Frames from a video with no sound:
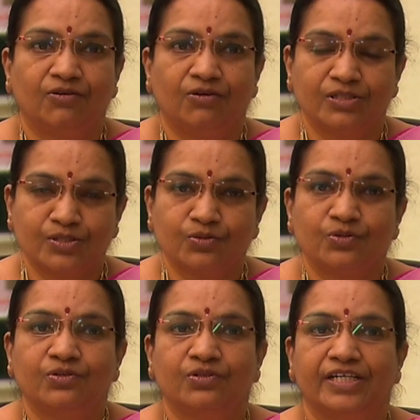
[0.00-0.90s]

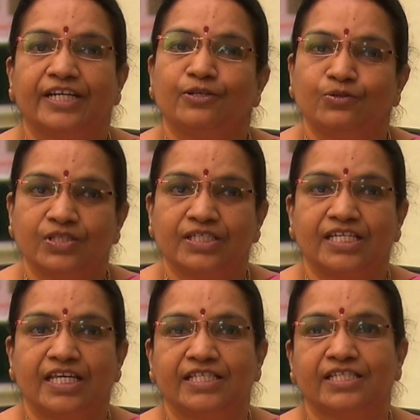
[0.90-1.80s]
also reduce the
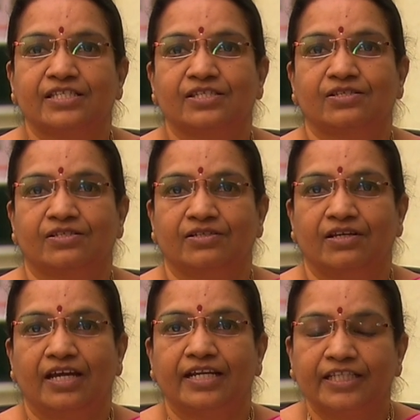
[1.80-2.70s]
changes
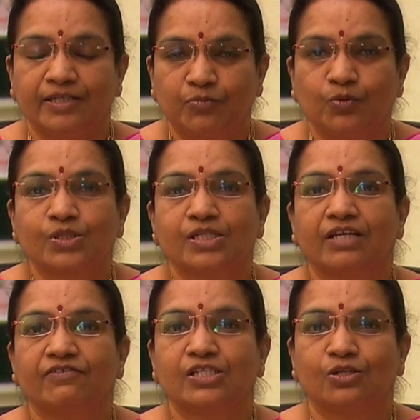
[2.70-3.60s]
and the
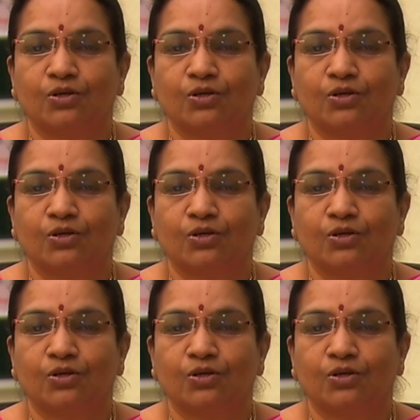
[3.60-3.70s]
post-harvest